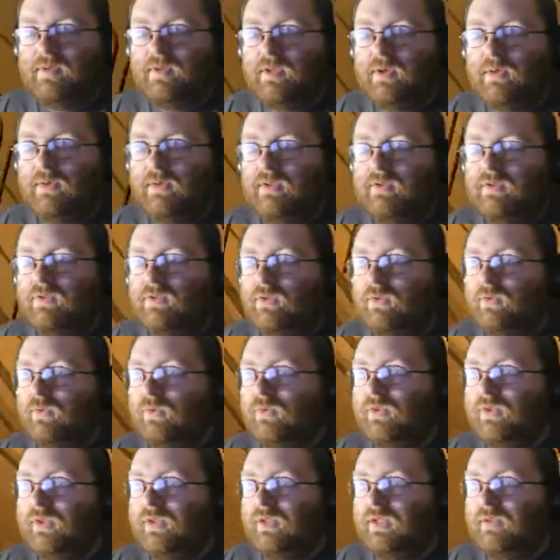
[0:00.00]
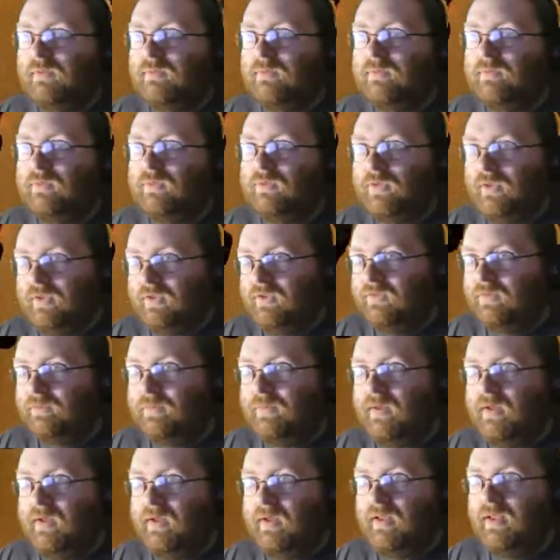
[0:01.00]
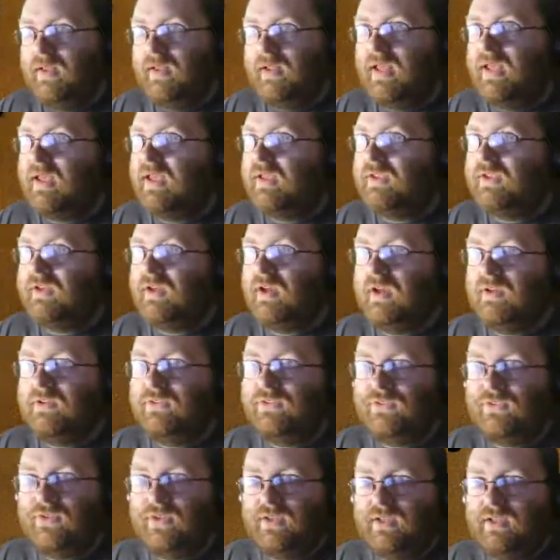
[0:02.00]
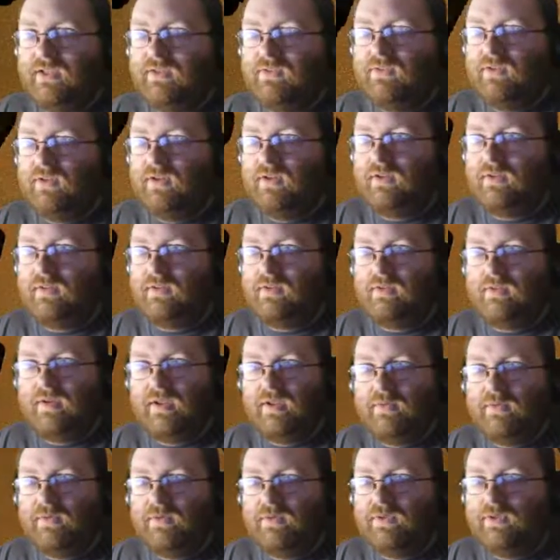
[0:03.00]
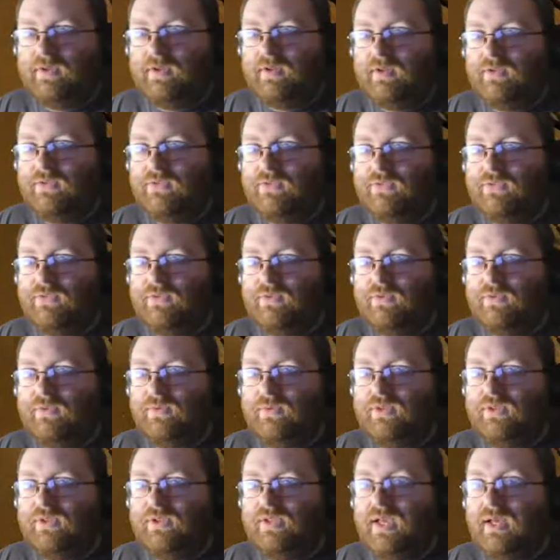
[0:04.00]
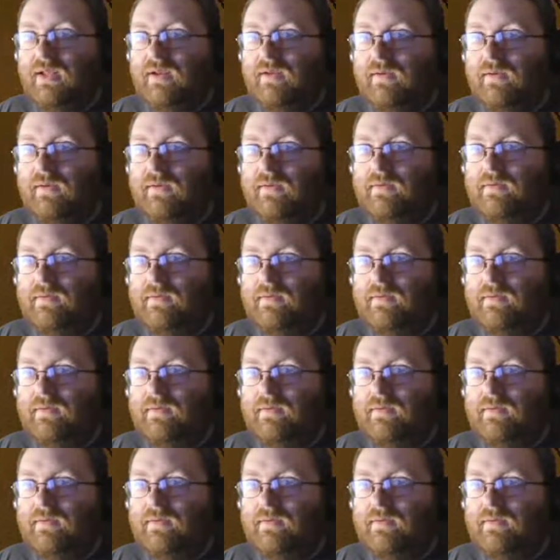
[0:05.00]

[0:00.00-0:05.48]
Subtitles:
going into all these pot yards here, turning the grey yards to yellow.